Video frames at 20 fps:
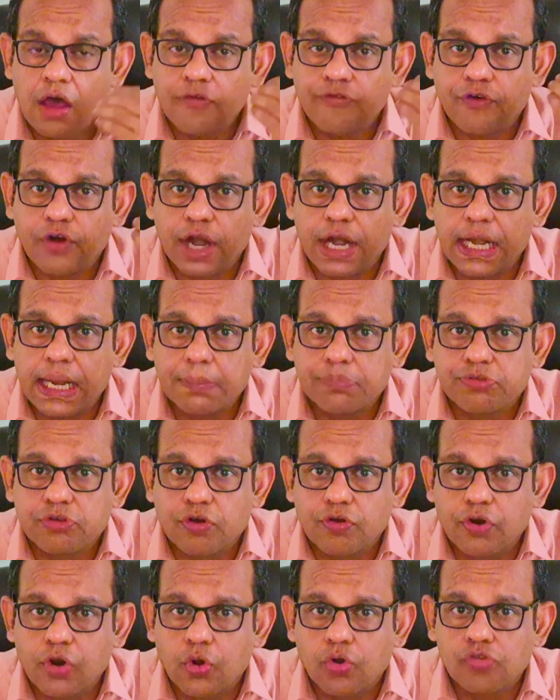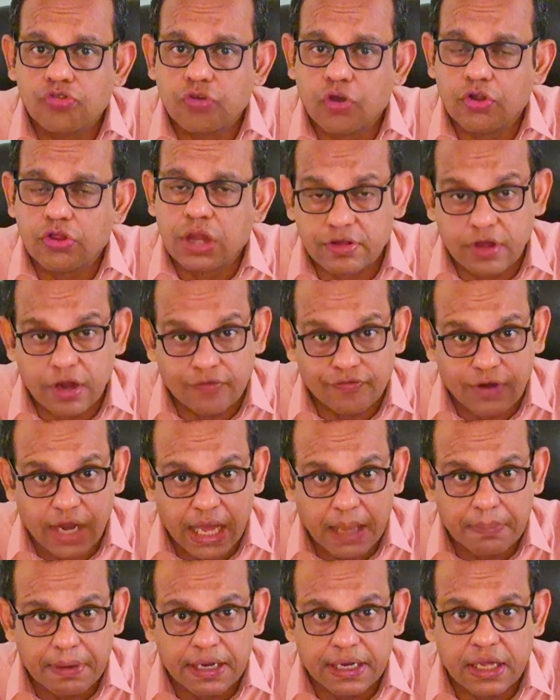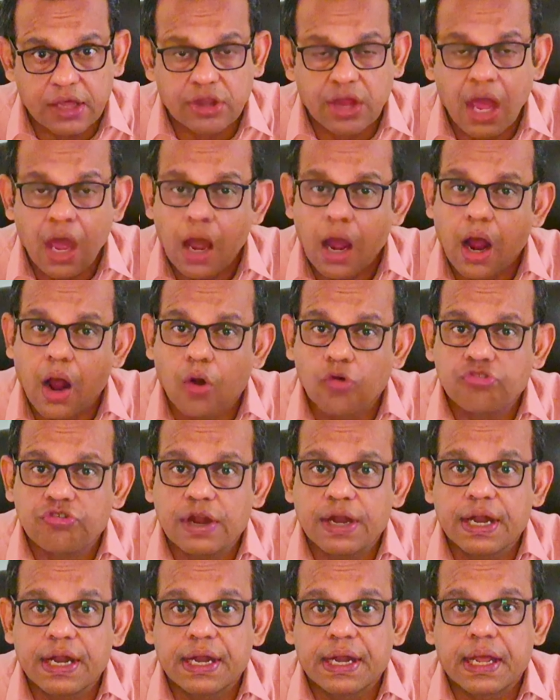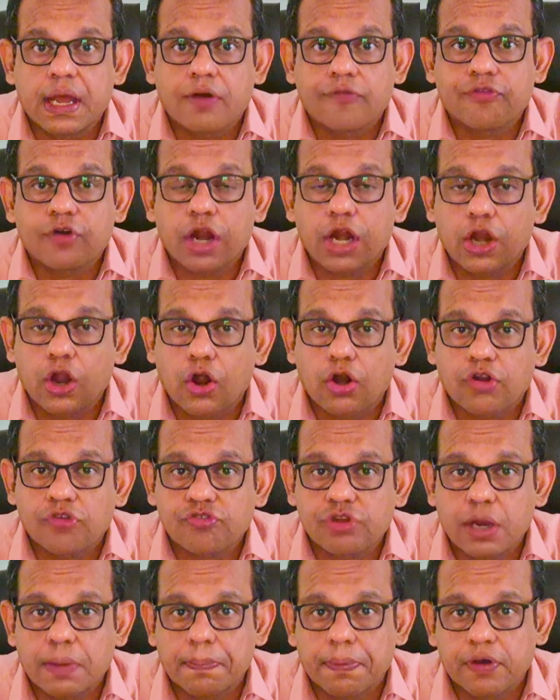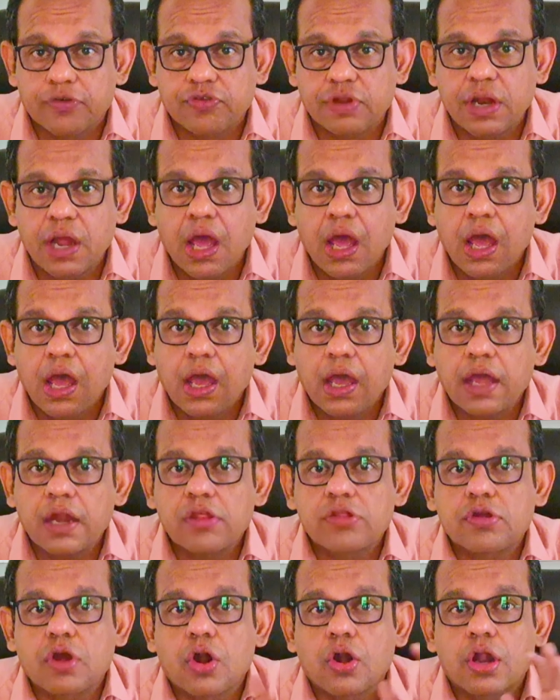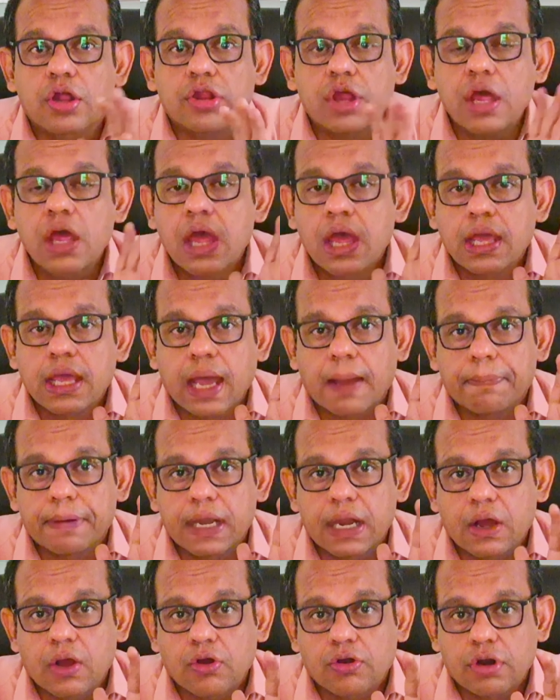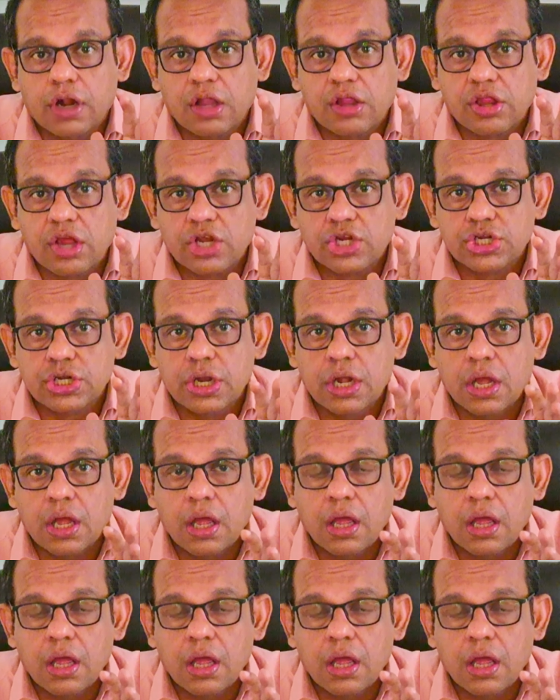for a debts or loans or some kind of liabilities outside India for a non-resident person, it is called as a capital account transaction.